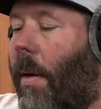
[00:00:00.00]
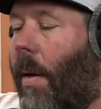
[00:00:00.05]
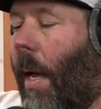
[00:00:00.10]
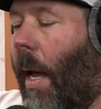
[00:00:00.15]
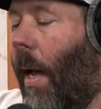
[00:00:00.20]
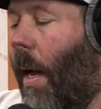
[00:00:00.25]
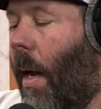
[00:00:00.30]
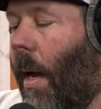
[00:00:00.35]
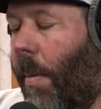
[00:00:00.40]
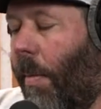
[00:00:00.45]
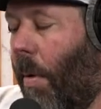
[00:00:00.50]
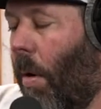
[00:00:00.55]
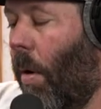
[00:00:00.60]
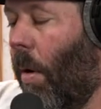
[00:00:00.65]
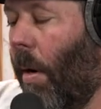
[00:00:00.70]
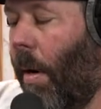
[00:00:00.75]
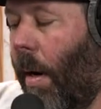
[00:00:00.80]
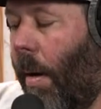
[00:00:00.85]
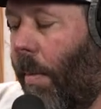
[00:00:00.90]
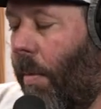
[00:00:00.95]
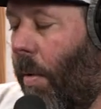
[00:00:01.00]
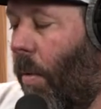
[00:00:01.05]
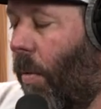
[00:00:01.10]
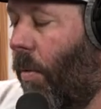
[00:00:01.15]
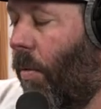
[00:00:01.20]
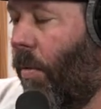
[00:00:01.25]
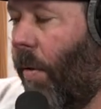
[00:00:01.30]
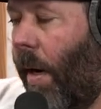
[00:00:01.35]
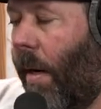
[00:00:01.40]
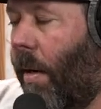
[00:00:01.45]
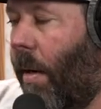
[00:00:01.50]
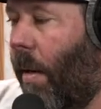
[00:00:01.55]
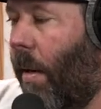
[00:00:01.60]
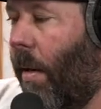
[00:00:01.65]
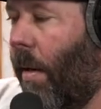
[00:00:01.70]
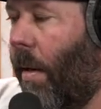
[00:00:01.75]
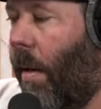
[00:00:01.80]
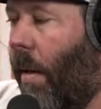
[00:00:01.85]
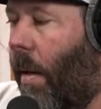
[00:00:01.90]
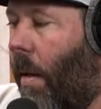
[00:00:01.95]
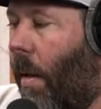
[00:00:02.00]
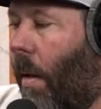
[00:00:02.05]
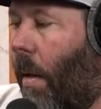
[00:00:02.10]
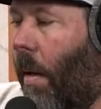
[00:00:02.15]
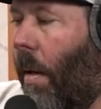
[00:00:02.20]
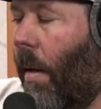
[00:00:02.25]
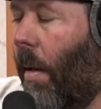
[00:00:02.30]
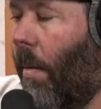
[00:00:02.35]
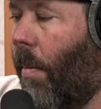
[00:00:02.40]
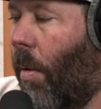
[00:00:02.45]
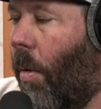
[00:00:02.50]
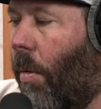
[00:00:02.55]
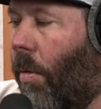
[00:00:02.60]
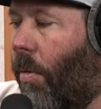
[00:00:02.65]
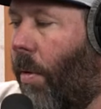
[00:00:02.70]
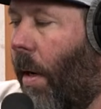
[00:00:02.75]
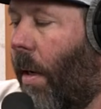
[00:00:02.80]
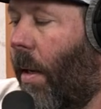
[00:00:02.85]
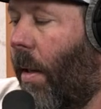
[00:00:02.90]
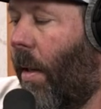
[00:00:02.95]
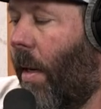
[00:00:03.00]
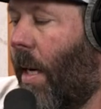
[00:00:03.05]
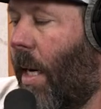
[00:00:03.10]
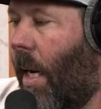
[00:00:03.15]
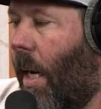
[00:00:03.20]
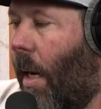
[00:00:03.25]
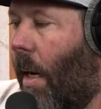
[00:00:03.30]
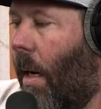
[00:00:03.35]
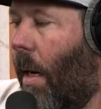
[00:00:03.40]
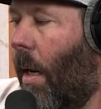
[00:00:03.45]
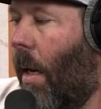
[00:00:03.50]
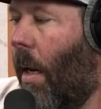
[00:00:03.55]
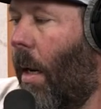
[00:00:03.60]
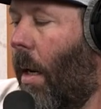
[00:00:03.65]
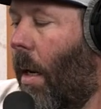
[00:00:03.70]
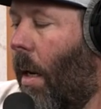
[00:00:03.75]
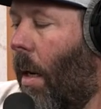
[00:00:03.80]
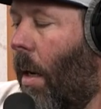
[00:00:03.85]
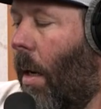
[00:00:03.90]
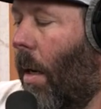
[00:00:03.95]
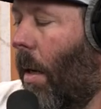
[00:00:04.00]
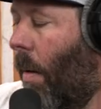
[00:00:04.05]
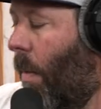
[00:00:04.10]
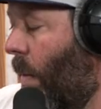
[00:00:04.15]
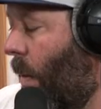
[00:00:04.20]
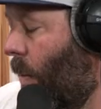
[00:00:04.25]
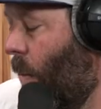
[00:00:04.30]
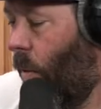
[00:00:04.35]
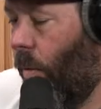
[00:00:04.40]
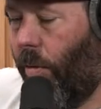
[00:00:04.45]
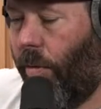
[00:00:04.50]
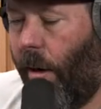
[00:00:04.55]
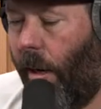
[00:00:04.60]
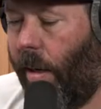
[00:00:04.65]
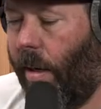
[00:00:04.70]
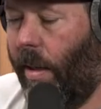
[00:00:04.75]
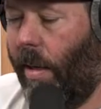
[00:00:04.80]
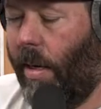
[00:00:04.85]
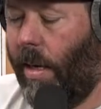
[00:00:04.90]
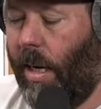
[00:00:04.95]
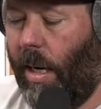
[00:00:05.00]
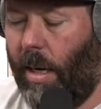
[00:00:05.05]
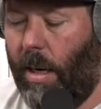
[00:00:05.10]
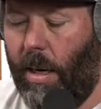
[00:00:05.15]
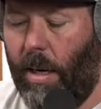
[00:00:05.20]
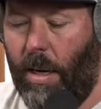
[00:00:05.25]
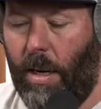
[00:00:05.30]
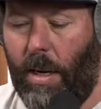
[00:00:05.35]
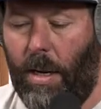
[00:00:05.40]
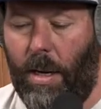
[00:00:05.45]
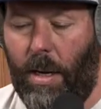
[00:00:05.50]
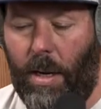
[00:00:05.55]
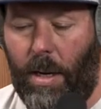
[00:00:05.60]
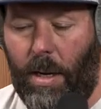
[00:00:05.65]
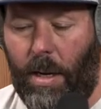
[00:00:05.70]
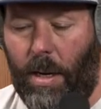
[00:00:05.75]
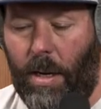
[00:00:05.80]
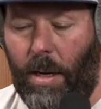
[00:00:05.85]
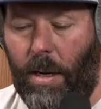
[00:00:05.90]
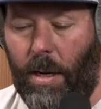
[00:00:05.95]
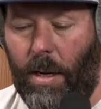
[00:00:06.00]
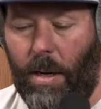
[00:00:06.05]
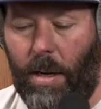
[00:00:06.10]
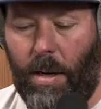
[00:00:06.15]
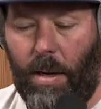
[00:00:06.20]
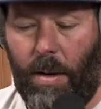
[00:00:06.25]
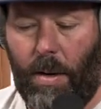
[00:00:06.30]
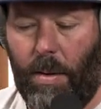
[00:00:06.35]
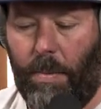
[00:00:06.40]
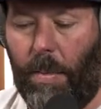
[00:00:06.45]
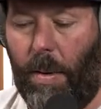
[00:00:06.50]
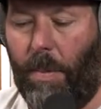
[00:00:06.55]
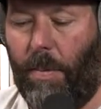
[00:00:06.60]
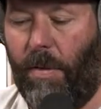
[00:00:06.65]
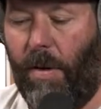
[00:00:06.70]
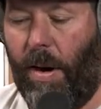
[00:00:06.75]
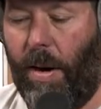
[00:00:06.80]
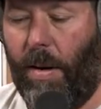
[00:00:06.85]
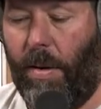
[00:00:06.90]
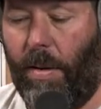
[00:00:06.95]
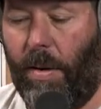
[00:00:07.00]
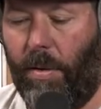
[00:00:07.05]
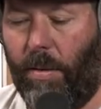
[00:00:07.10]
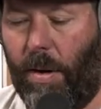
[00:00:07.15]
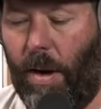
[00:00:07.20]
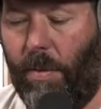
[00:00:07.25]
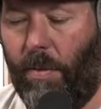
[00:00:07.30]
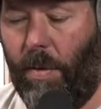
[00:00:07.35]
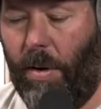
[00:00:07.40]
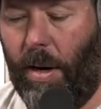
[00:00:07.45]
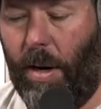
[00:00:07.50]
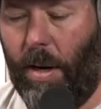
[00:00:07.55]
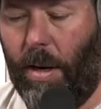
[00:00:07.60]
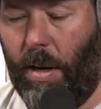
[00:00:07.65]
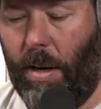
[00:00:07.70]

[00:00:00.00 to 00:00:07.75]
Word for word: Okay, I'm calling. I'm going straight to the, going straight to the teat. Your call. I'm going straight Okay. to the teat. Who are you calling? My friend at Discovery.